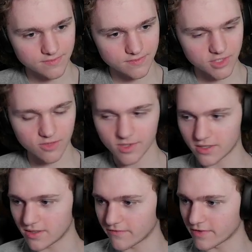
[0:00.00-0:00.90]
Should be good
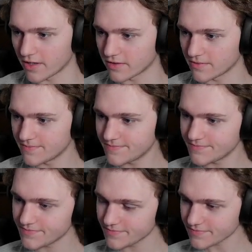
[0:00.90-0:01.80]
enough for now, though.
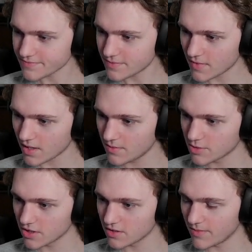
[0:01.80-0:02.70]
I'm
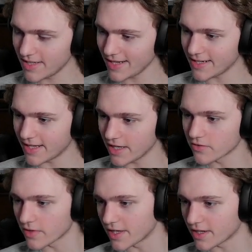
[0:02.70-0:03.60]
drinking the Midnight
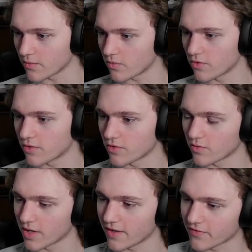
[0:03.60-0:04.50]
Gatorade, or
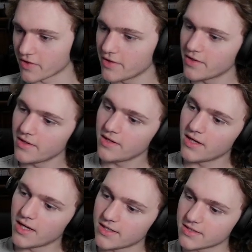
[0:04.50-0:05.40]
whatever,
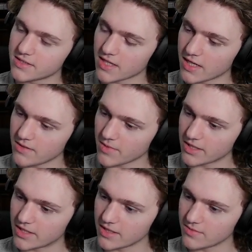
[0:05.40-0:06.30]
and it stained my
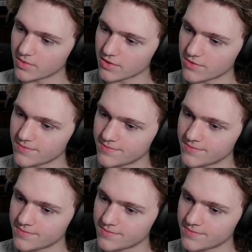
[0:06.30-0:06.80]
teeth blue.